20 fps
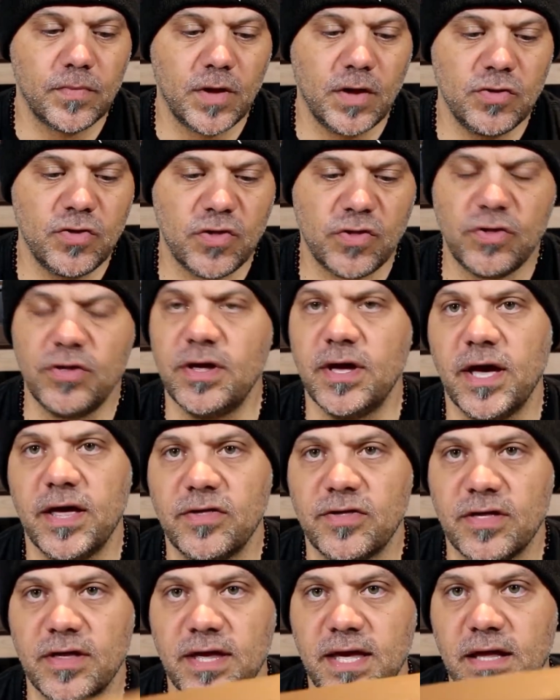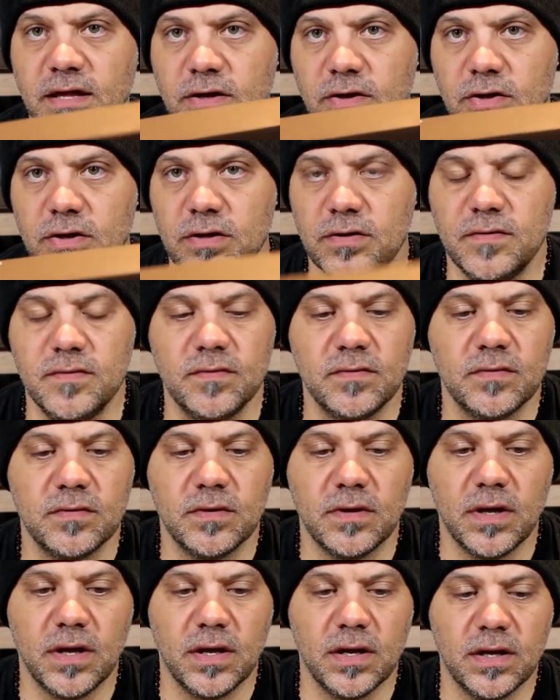just so you guys can get a good
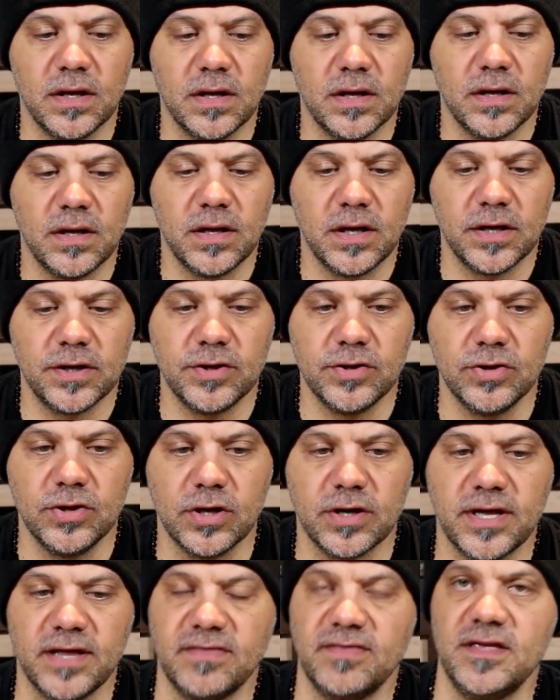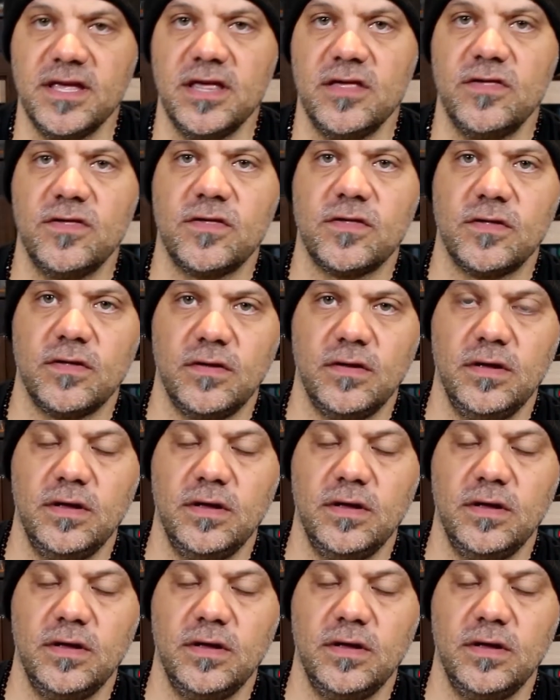look at these